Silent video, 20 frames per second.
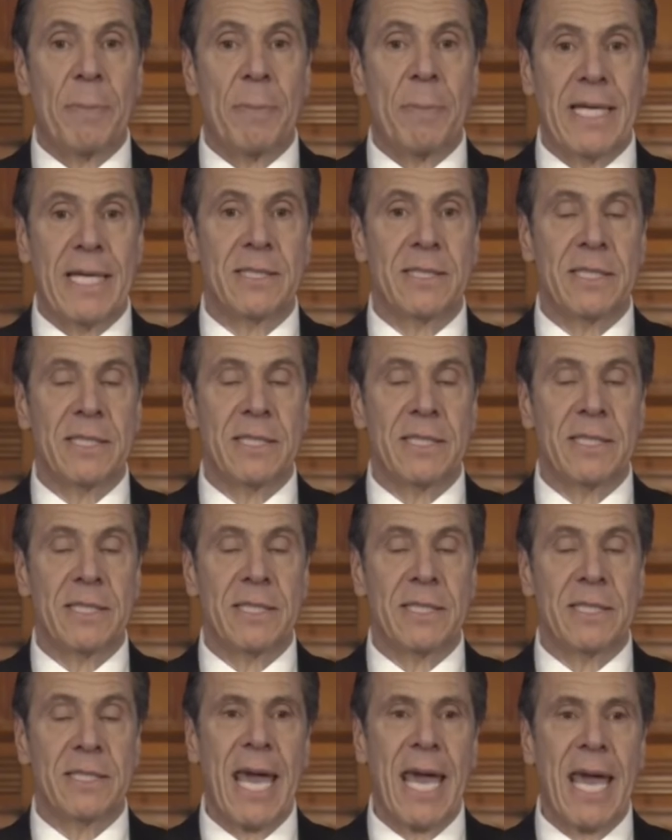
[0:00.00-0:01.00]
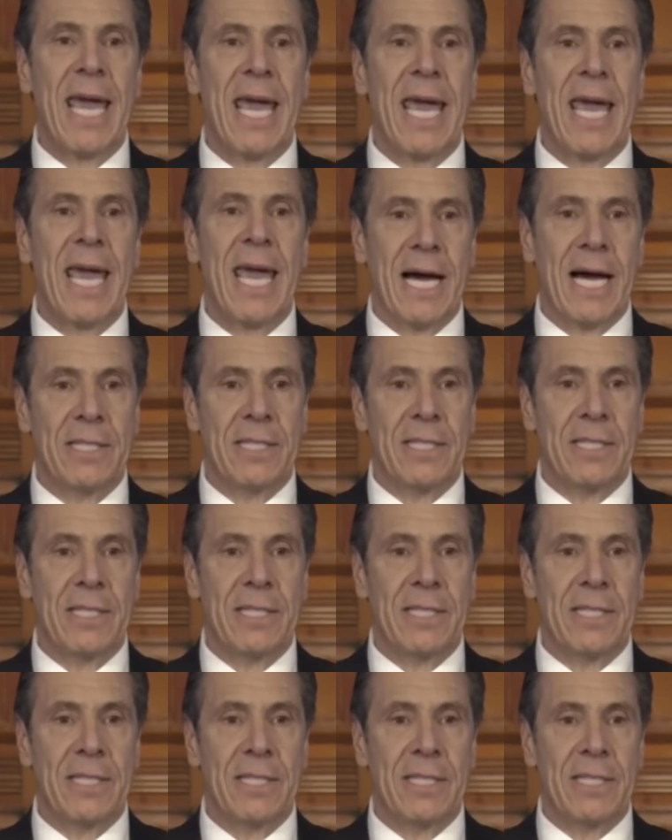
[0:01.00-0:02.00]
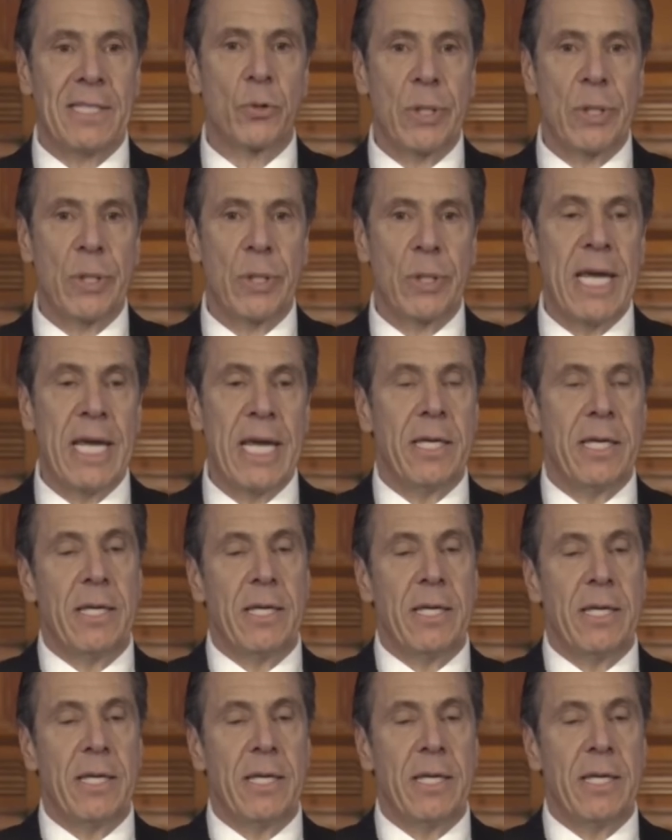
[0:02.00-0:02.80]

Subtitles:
the same chaos that you created